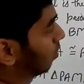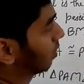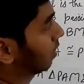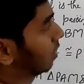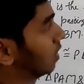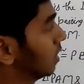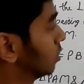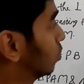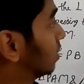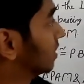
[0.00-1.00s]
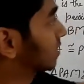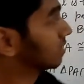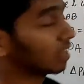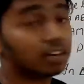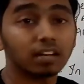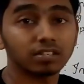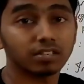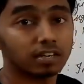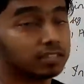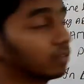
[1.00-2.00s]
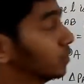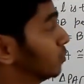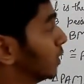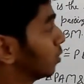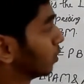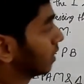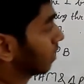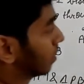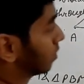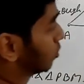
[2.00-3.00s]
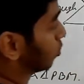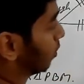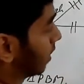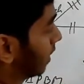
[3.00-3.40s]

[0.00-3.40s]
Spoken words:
Okay, so this is our construction which we are doing. So we'll